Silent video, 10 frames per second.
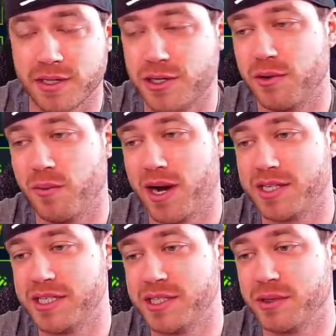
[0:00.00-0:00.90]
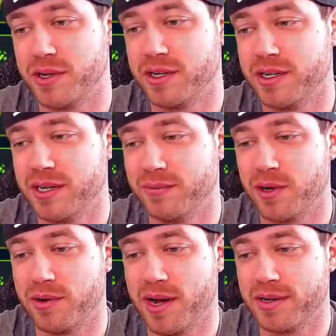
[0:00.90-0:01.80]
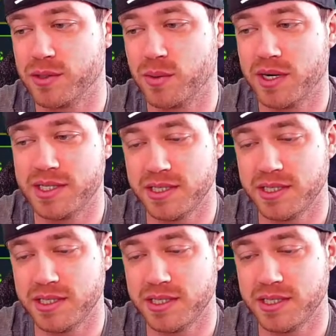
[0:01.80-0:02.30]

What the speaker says: you why she's so good. We go down to 20. She's a